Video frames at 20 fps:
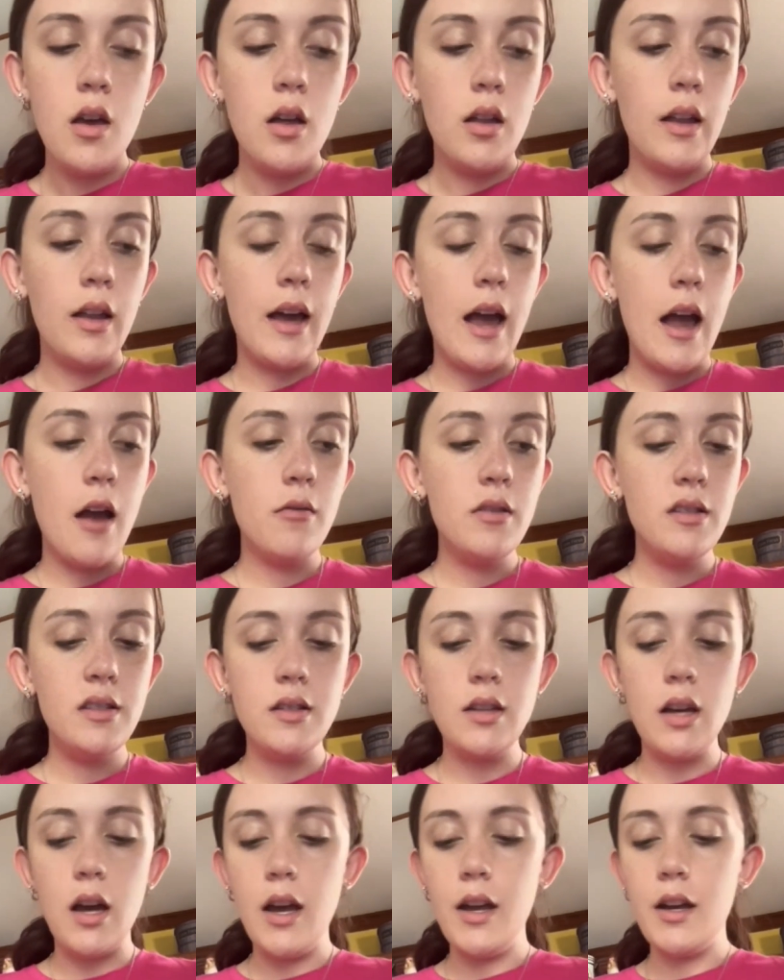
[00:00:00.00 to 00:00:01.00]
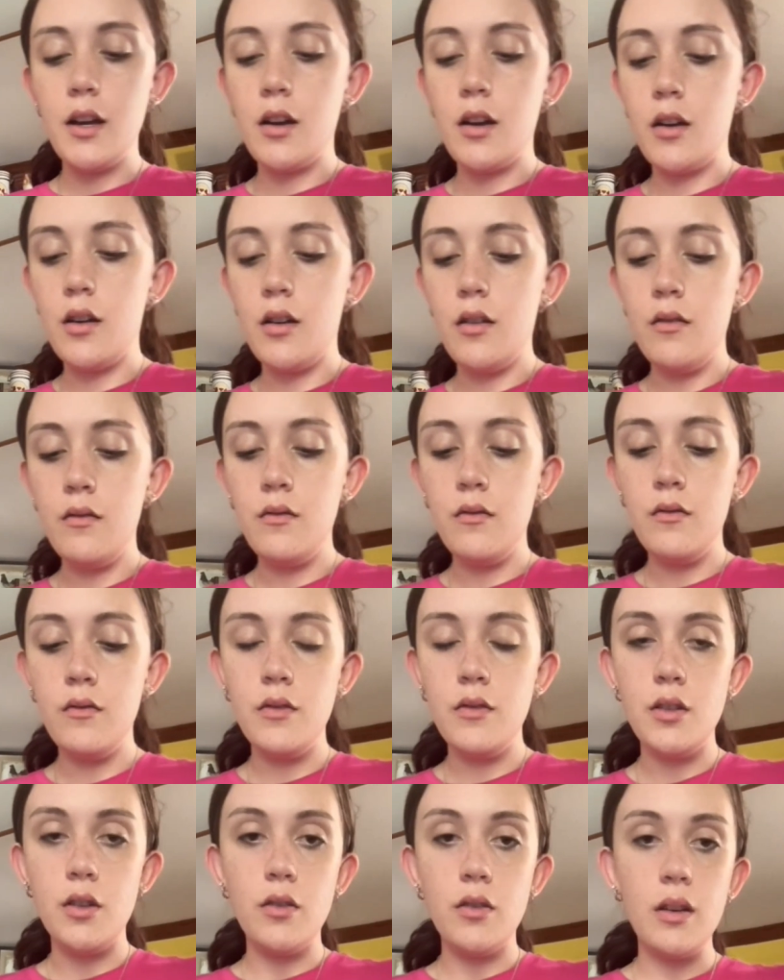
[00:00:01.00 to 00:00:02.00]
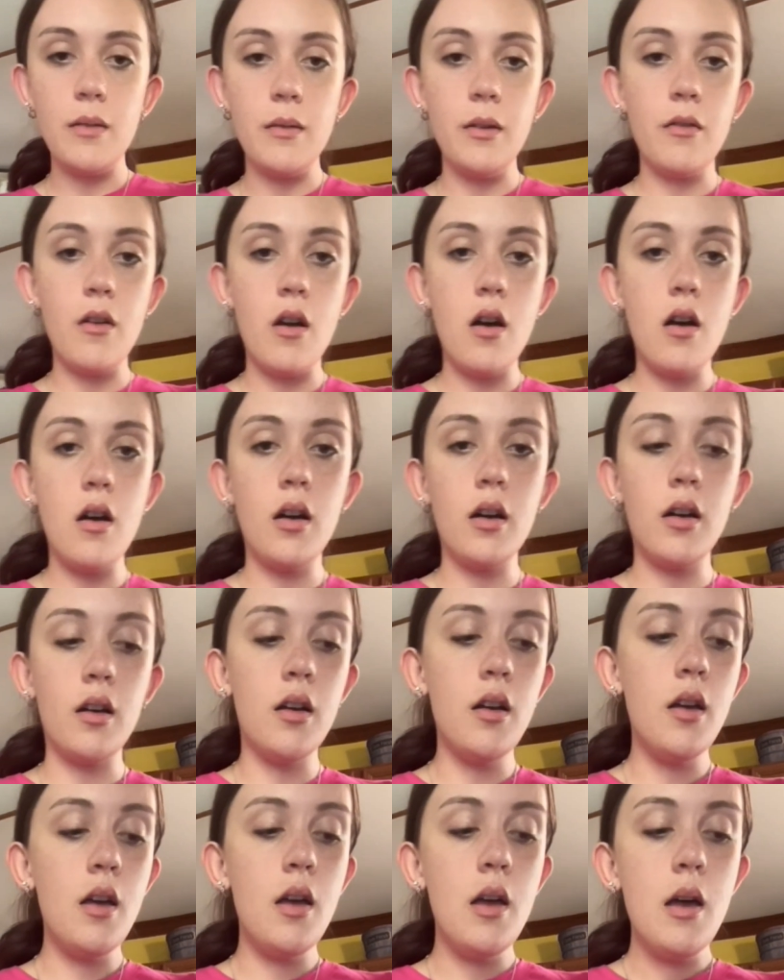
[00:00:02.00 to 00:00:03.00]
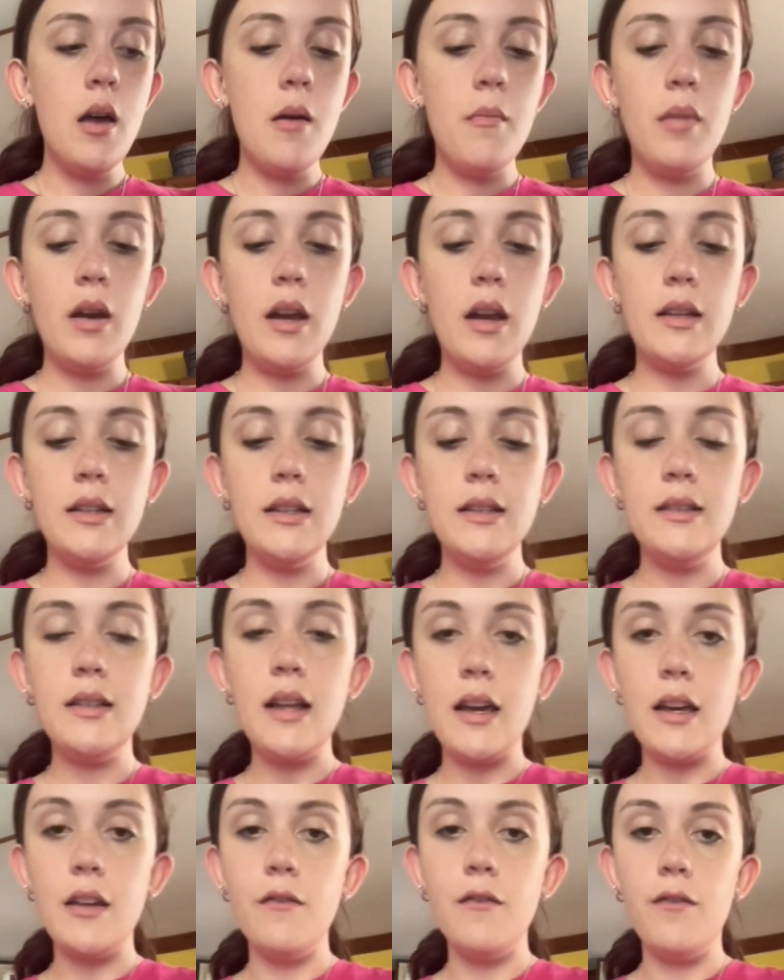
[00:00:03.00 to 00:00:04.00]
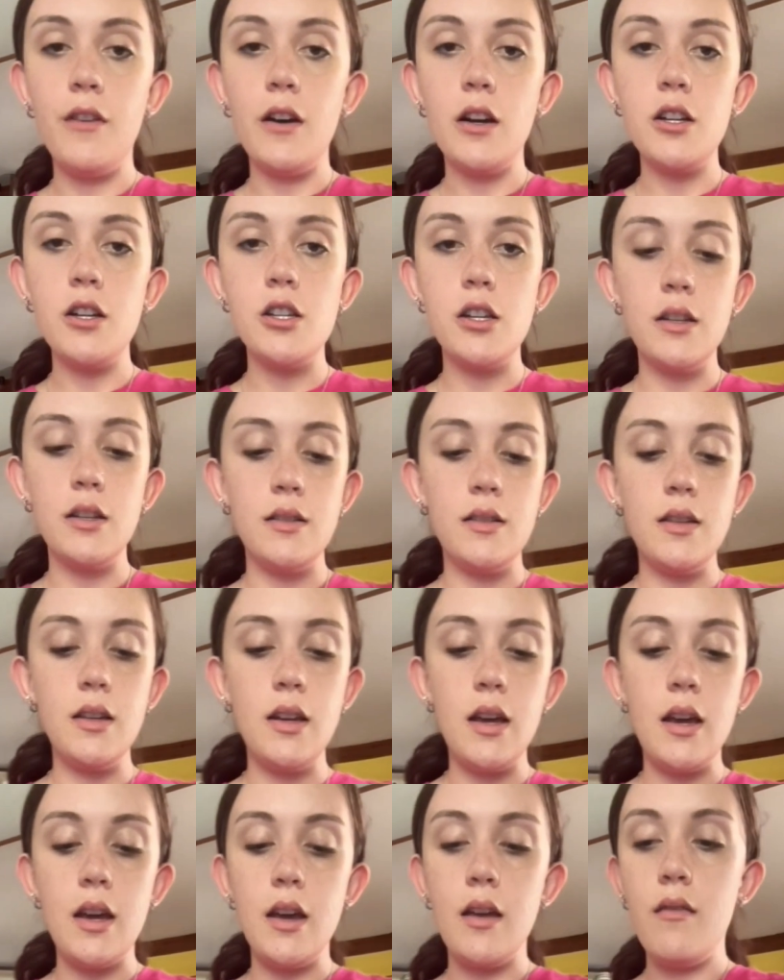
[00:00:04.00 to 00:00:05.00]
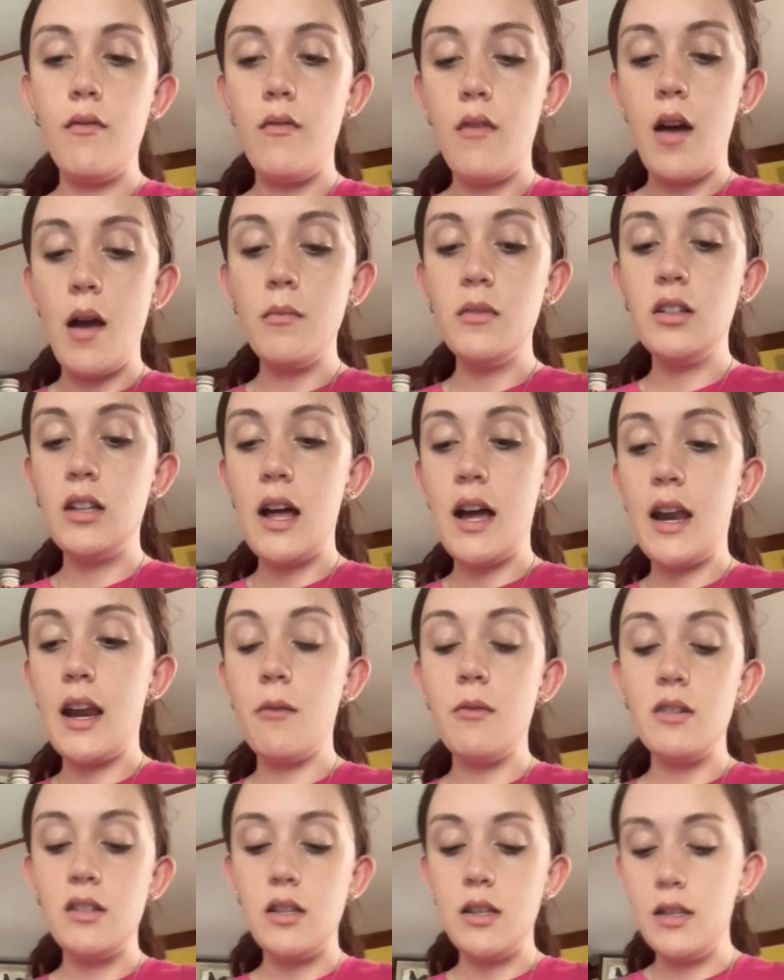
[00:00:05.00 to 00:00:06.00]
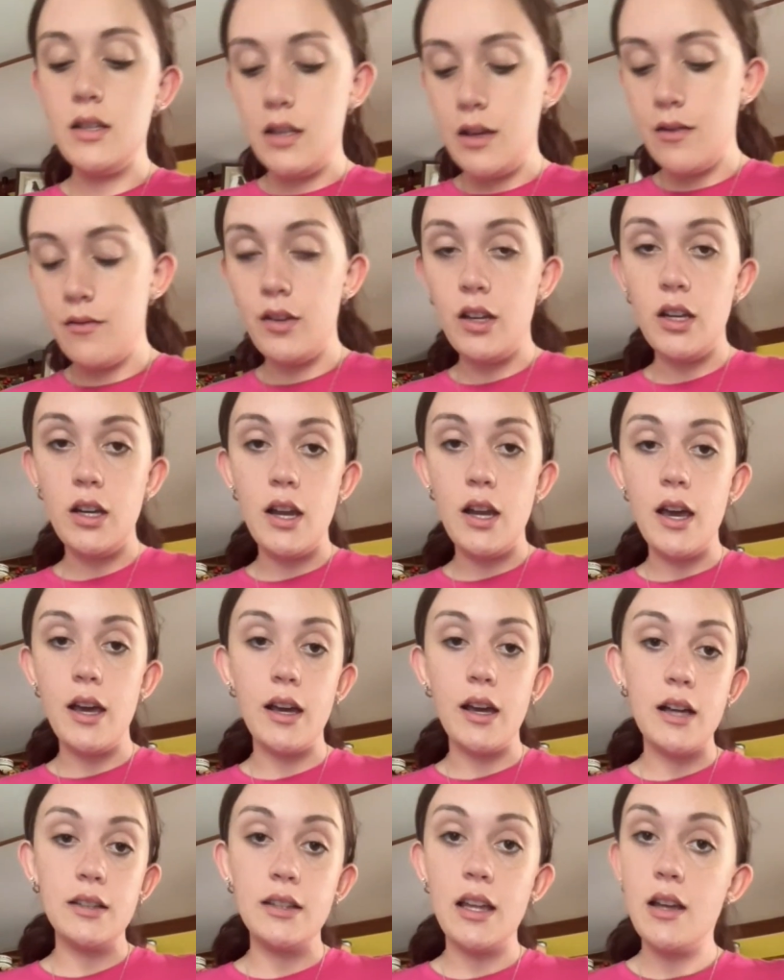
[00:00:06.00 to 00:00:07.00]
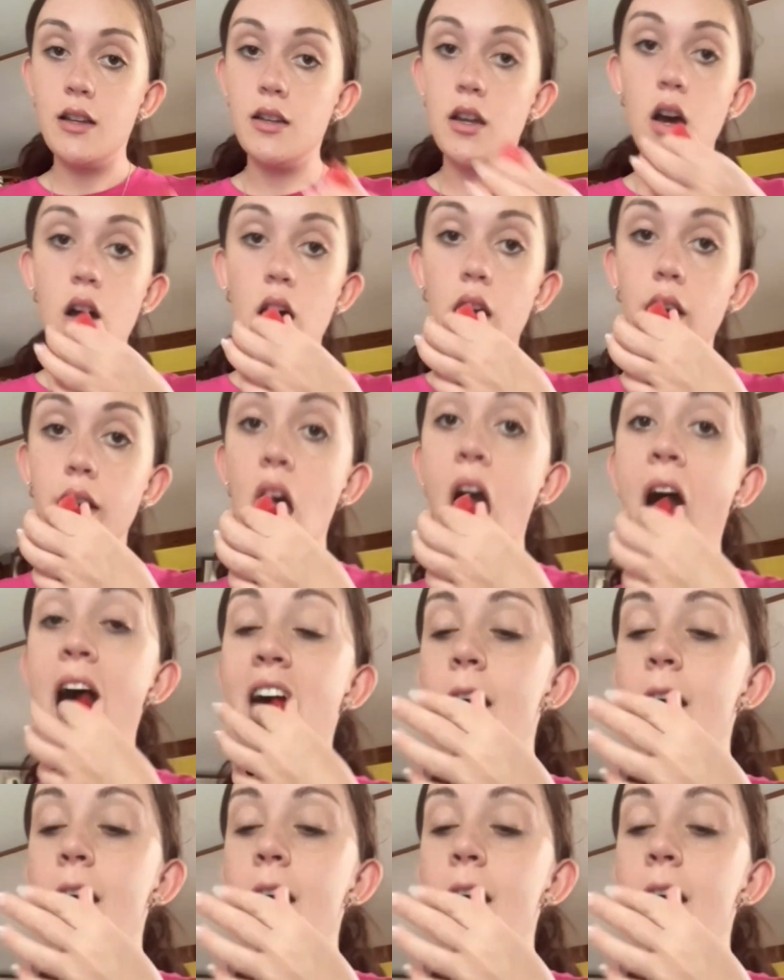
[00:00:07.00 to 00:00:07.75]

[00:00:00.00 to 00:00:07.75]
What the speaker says: Like, I was tired, don't get me wrong, but at least I can function today. I'm glad I went to the DMV today and got that done.